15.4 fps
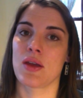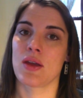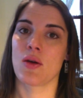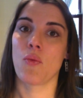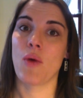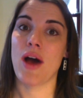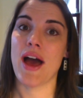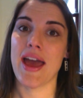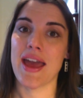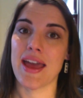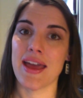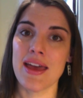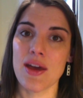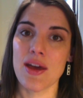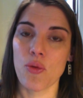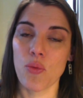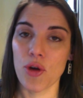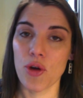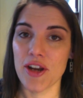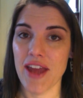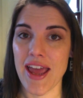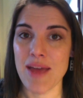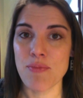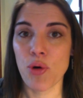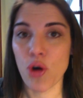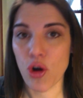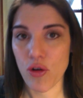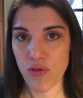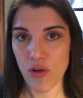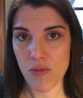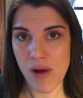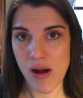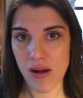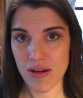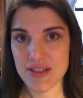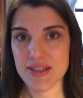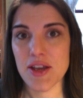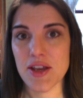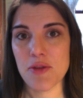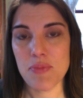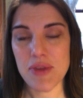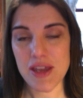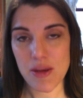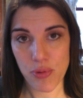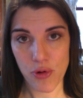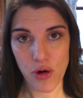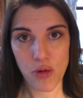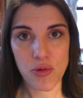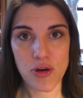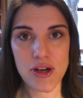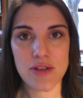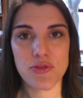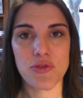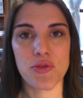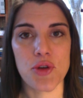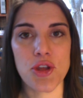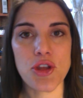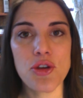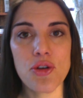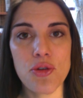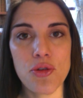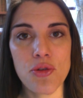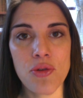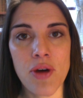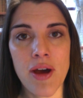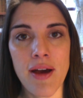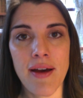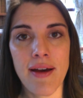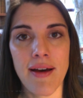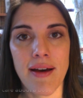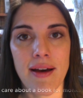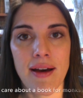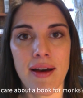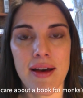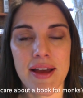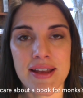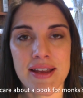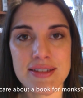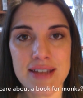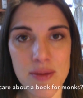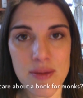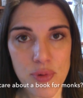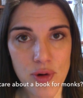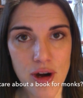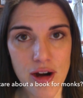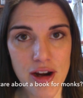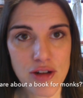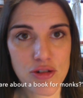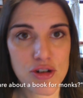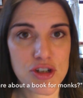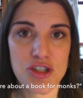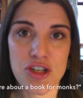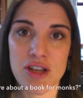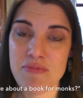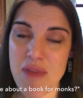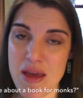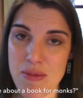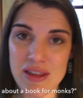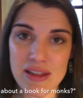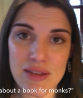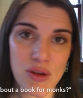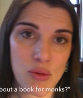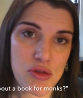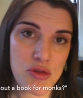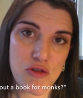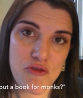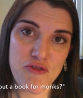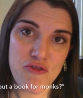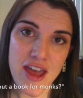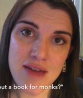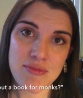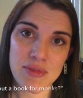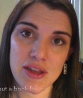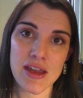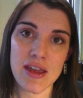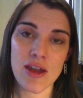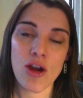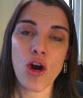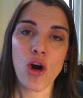why would a book for monks be appropriate for you, uh, a contemporary Christian, maybe living with your family